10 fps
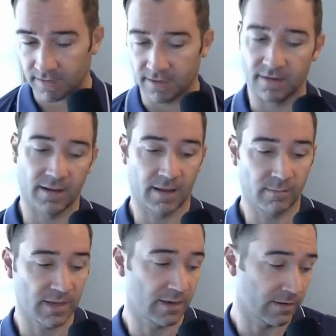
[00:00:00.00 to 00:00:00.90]
And I
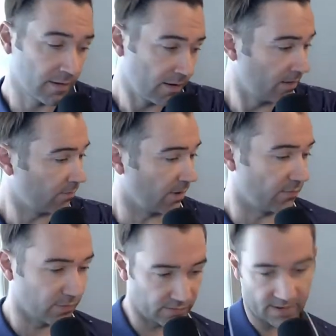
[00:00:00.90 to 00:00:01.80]
mean, my
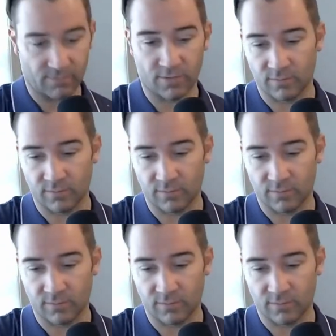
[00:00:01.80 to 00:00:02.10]
first ever